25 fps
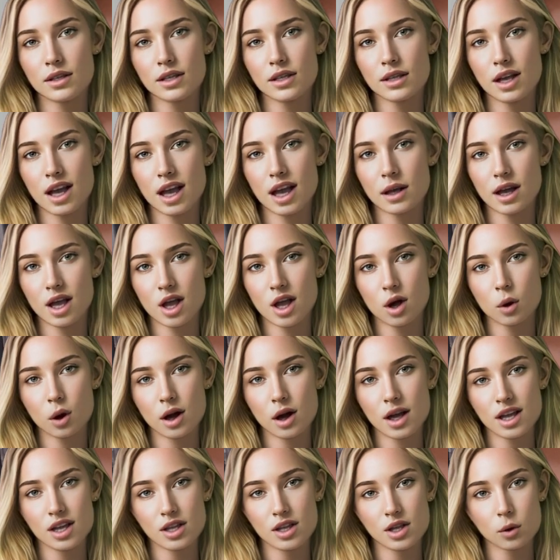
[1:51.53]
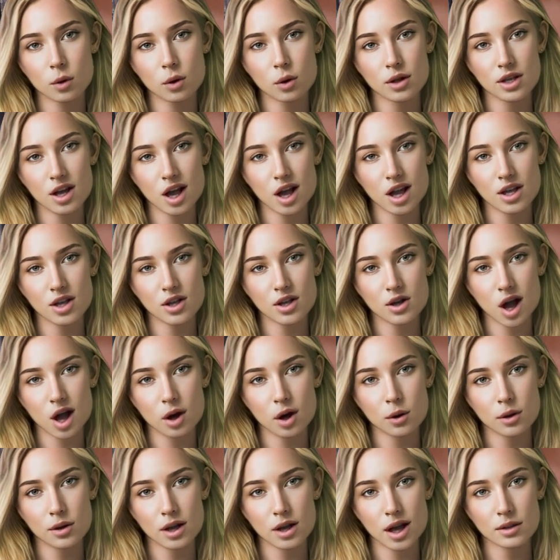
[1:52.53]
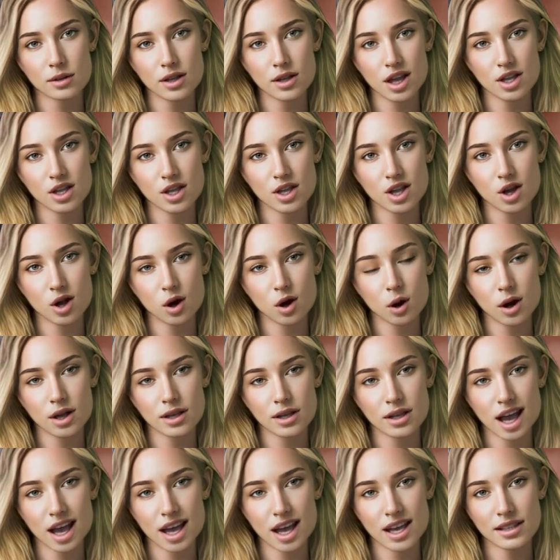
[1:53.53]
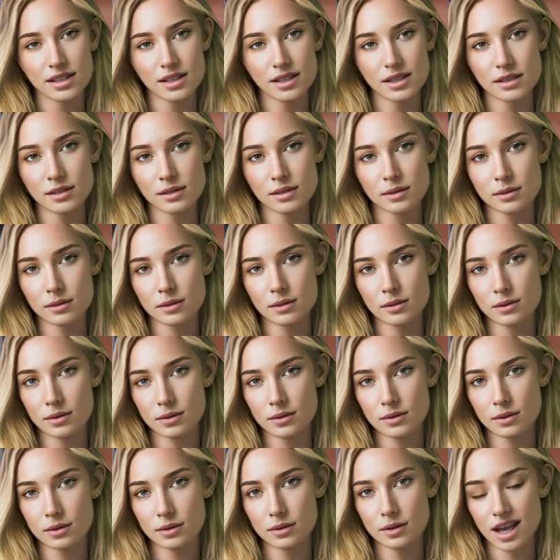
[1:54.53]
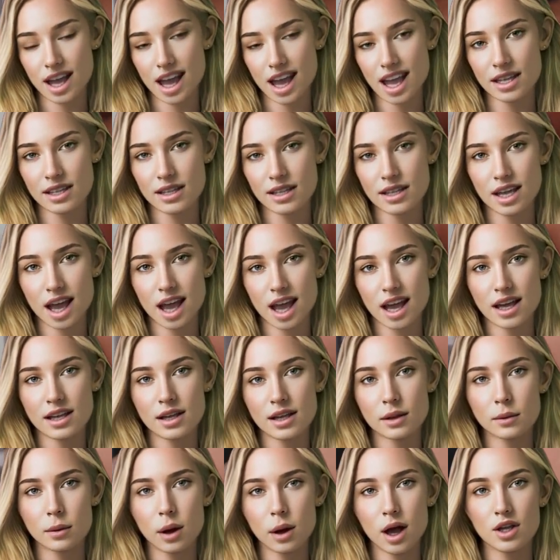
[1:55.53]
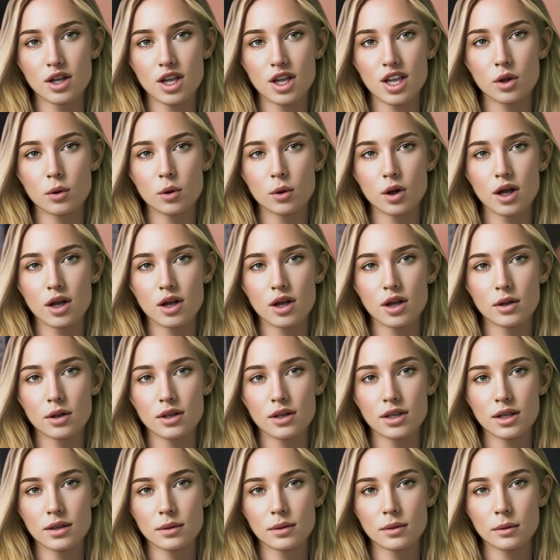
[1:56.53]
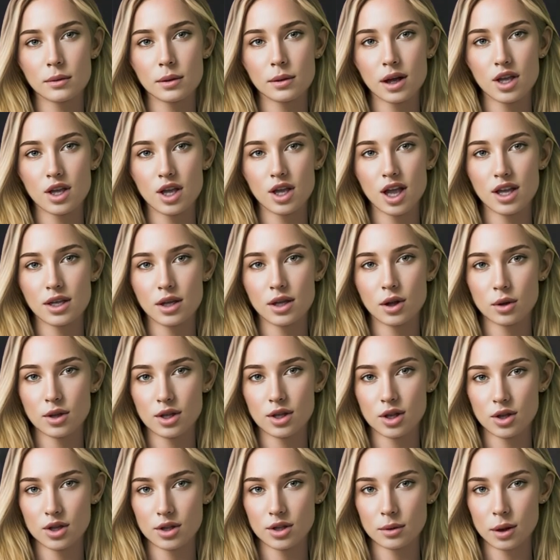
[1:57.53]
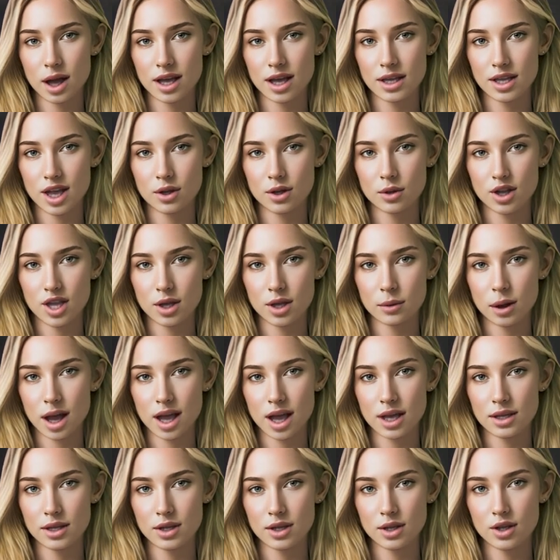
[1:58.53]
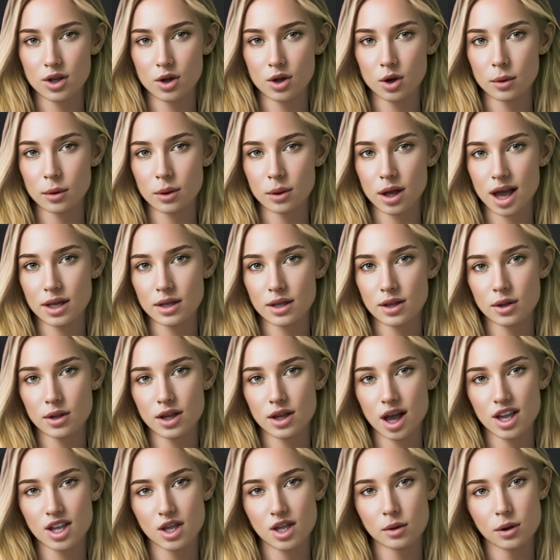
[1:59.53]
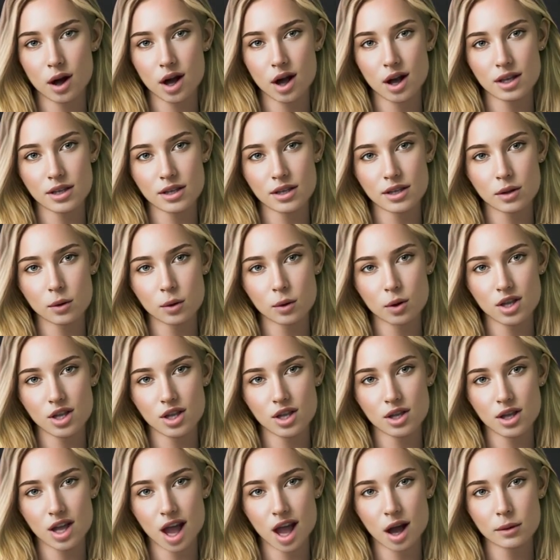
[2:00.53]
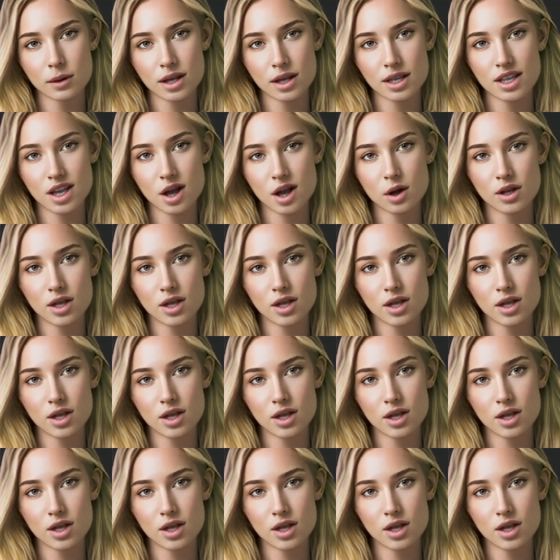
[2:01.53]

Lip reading: The NE coinage was not struck with conventional coin dies. Instead, punches were used, much like those used by silversmiths, to apply their touch marks, which should come as no